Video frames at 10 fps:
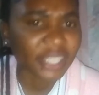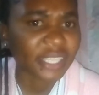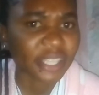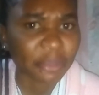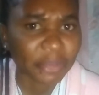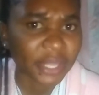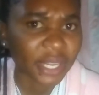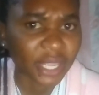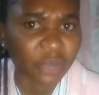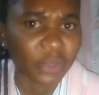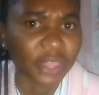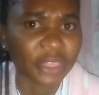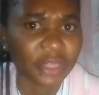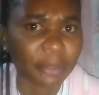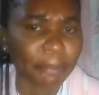see me like with
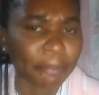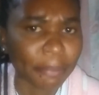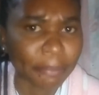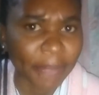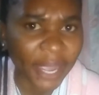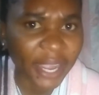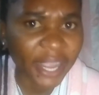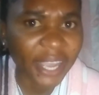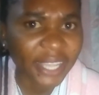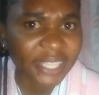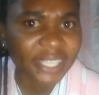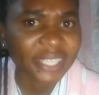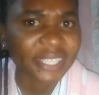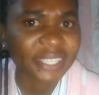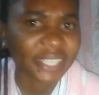panga
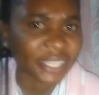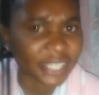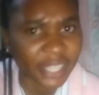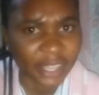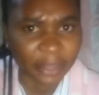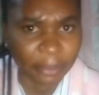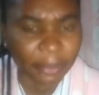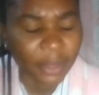chasing them.